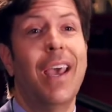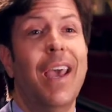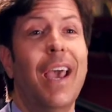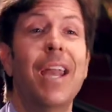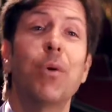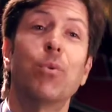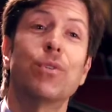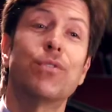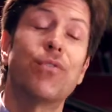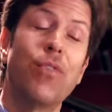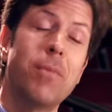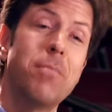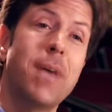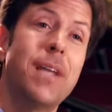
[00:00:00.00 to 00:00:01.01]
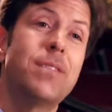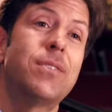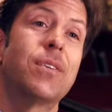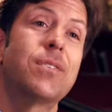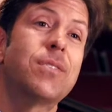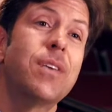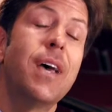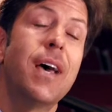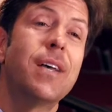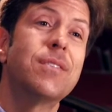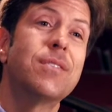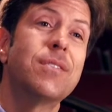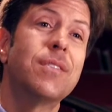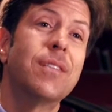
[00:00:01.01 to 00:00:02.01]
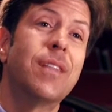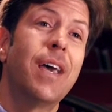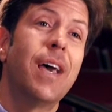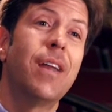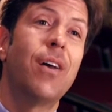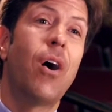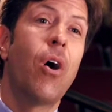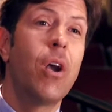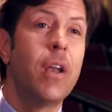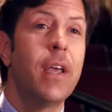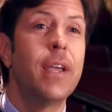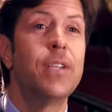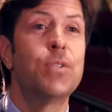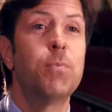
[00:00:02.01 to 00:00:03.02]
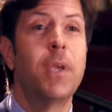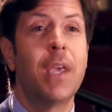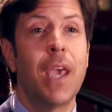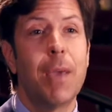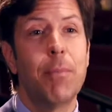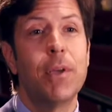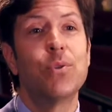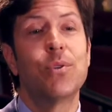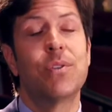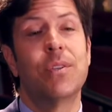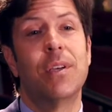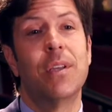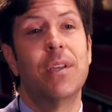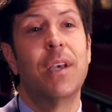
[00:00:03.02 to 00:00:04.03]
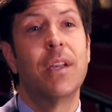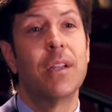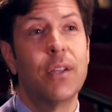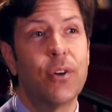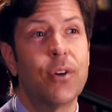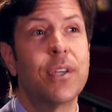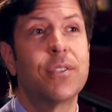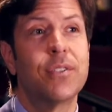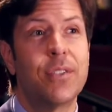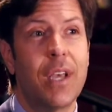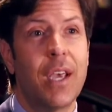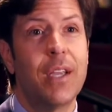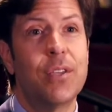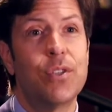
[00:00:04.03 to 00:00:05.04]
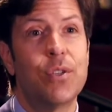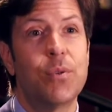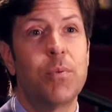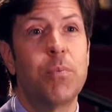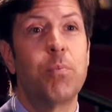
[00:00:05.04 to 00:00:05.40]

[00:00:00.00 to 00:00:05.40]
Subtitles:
And it was from that success that R&H became interested in Lyric Stage